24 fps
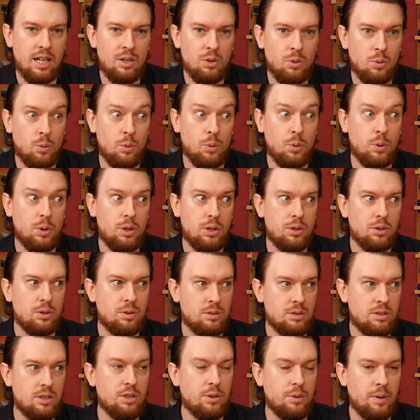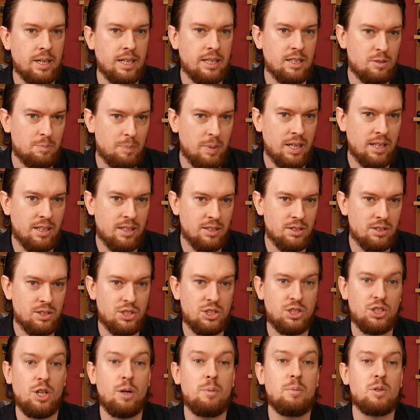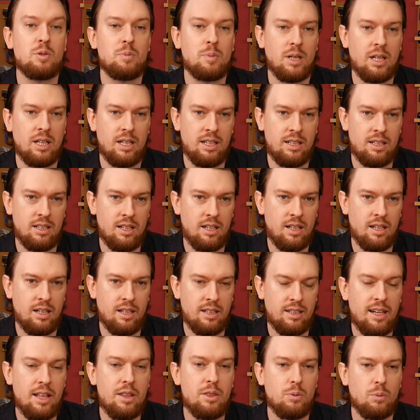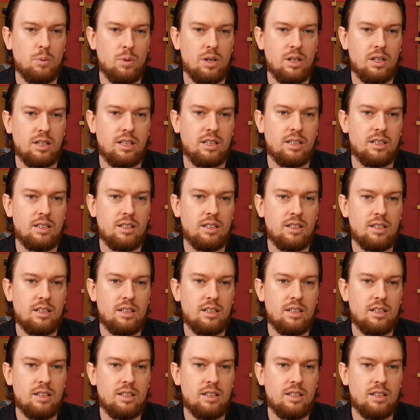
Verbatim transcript: and all you're doing is being consumed by uh, leather work,